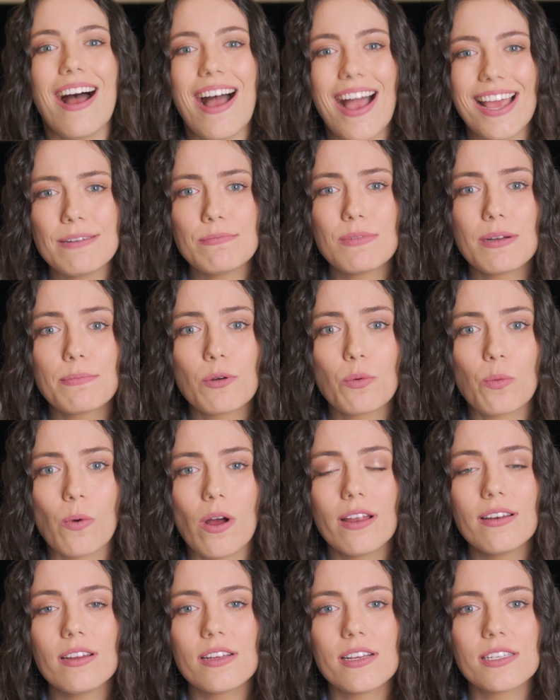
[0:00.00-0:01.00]
Item number
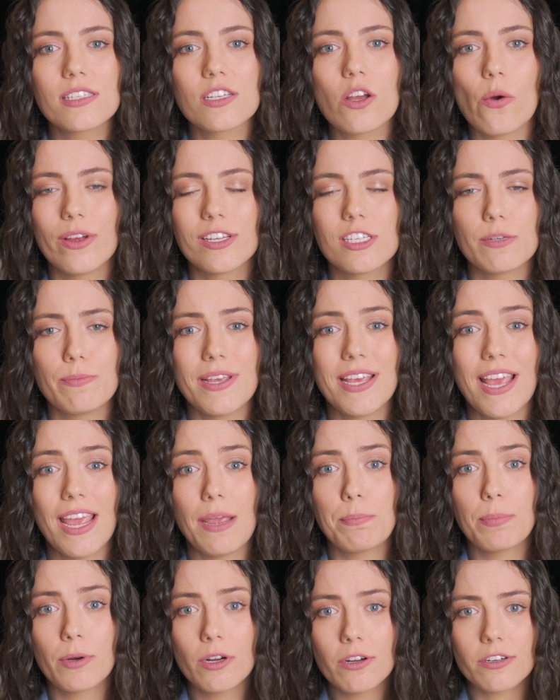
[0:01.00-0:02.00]
1 is going to be
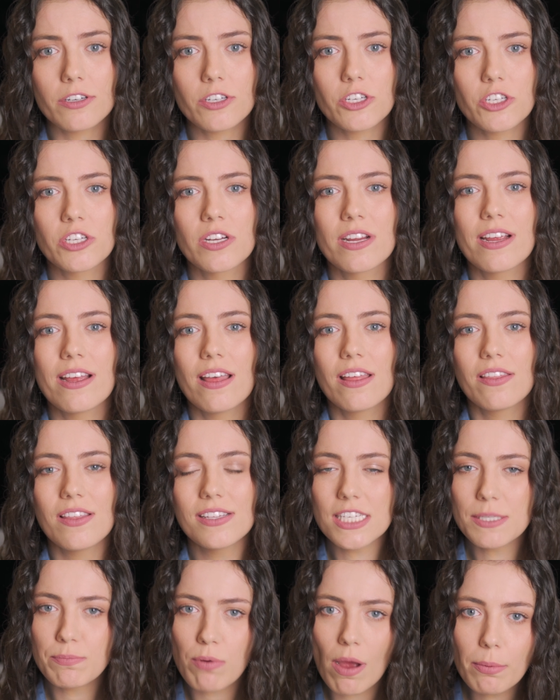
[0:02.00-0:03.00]
a perch.
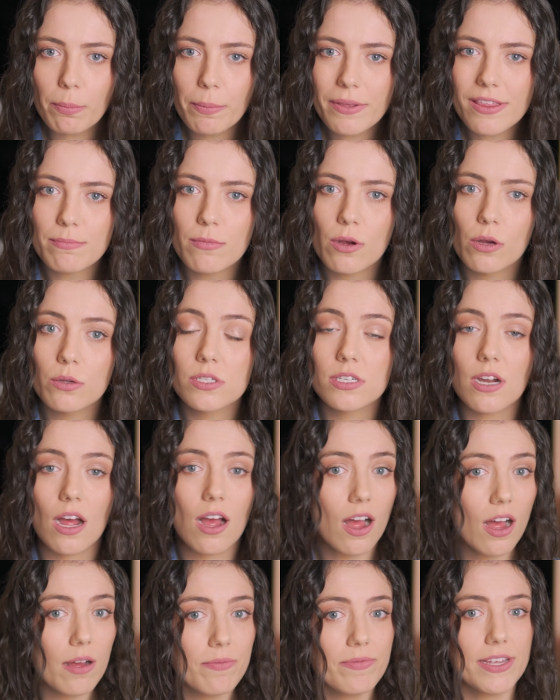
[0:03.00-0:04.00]
This is probably the most
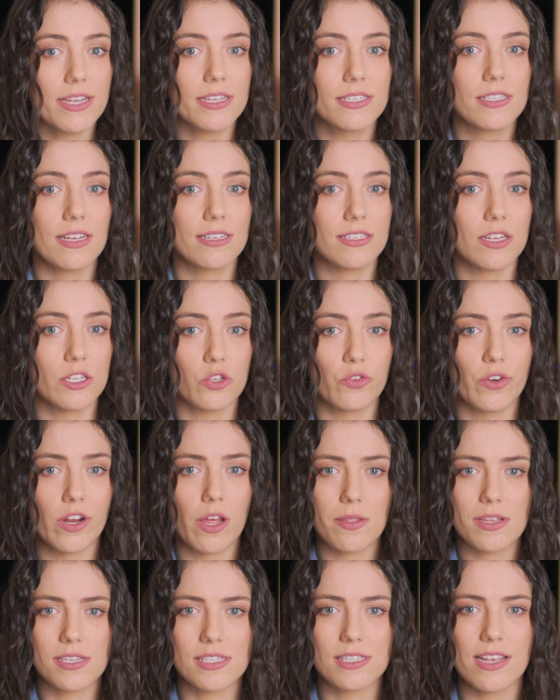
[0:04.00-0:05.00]
obvious accessory
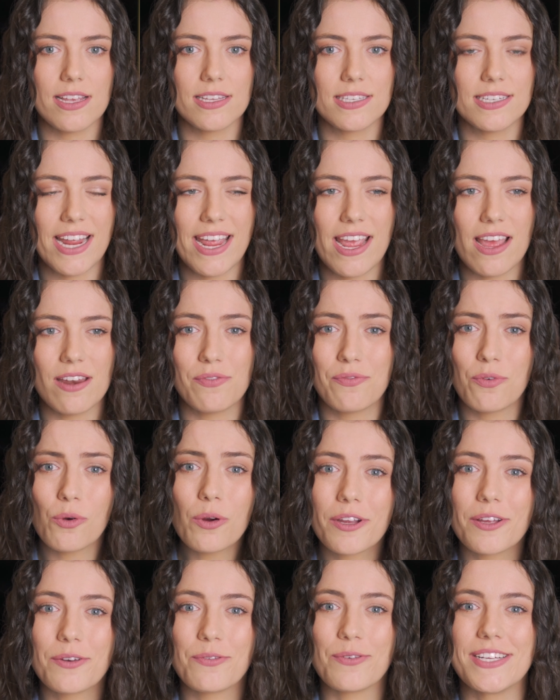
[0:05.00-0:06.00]
on this list, and
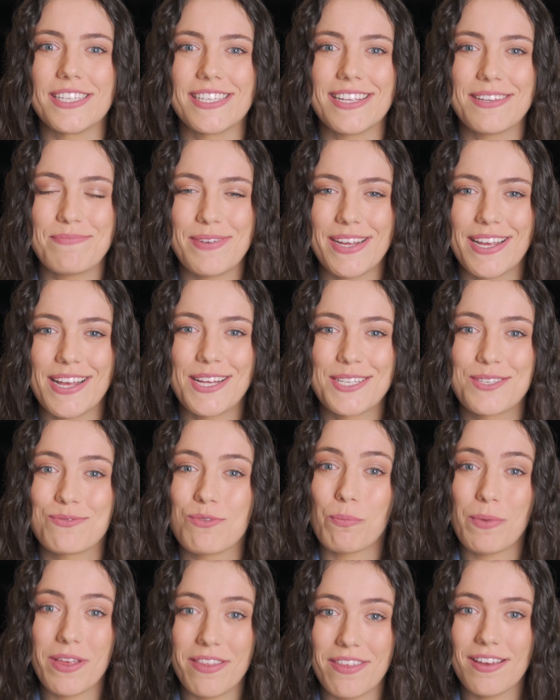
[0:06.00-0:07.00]
for good reason, because
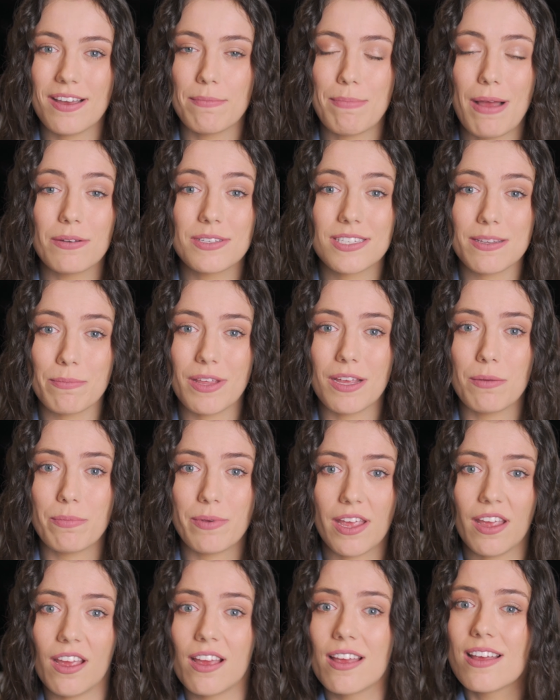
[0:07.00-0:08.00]
when we think about something
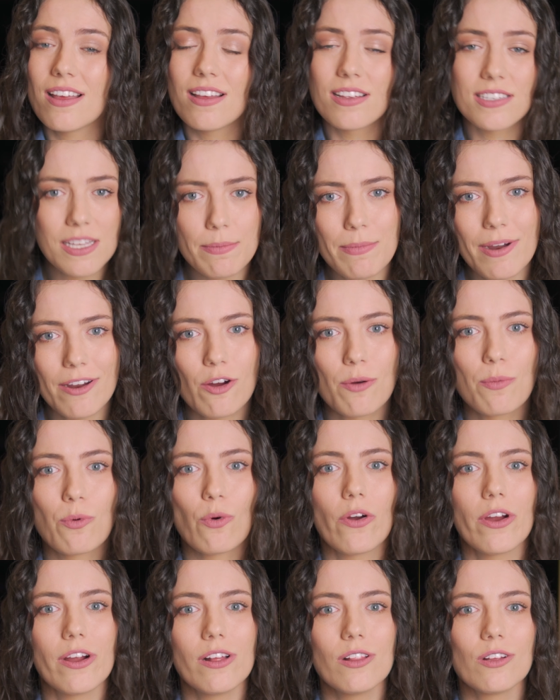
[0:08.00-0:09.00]
being
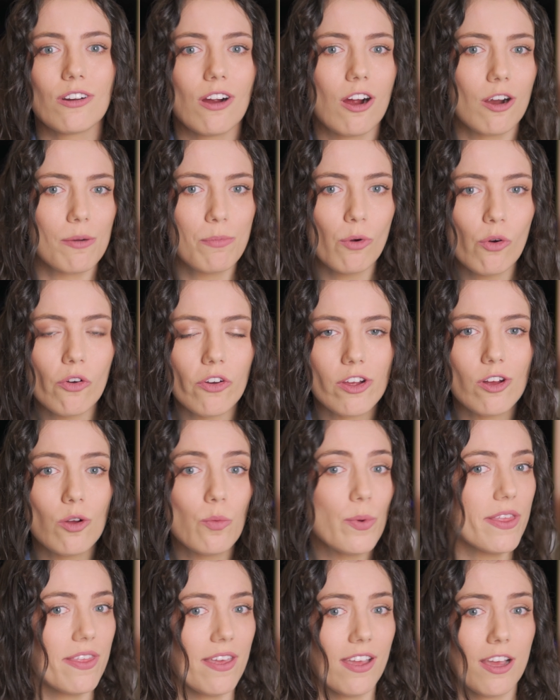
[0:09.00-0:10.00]
semi-arboreal or arboreal,
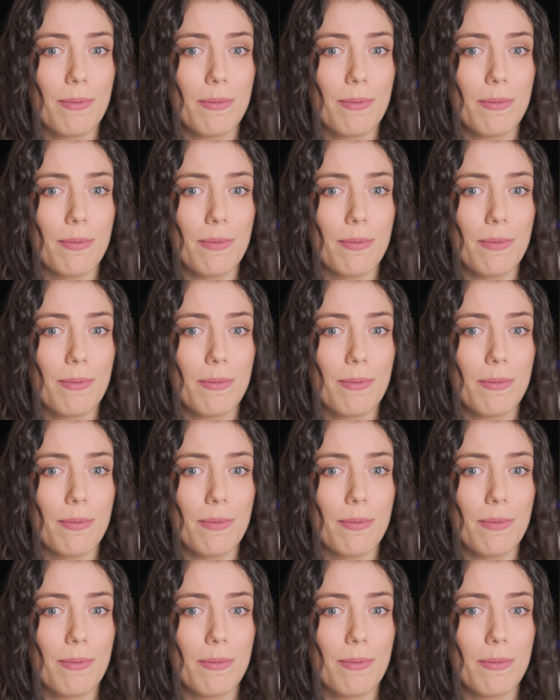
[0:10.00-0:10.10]
we think